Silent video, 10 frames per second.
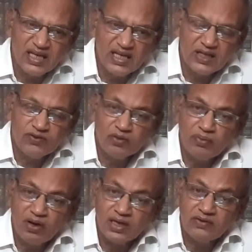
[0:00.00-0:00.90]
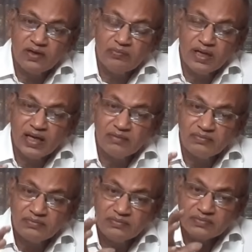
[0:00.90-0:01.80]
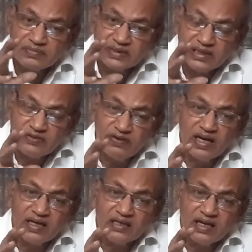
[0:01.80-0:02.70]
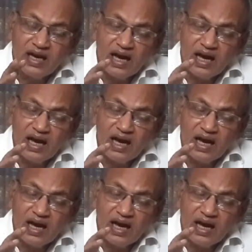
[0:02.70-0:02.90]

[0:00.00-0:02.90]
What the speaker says: your body will become divine,